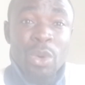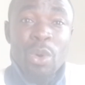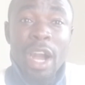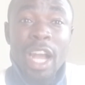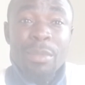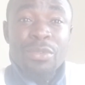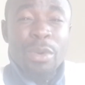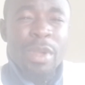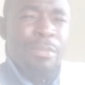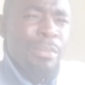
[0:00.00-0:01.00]
who are coming
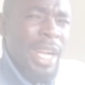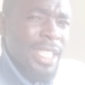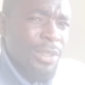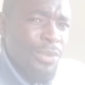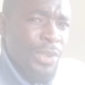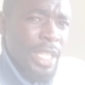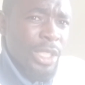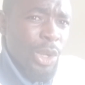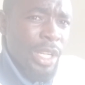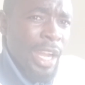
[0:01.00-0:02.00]
from a massive
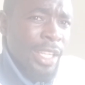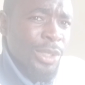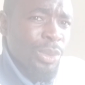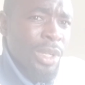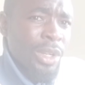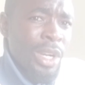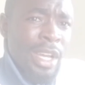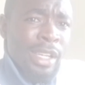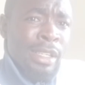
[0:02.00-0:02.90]
victory as well.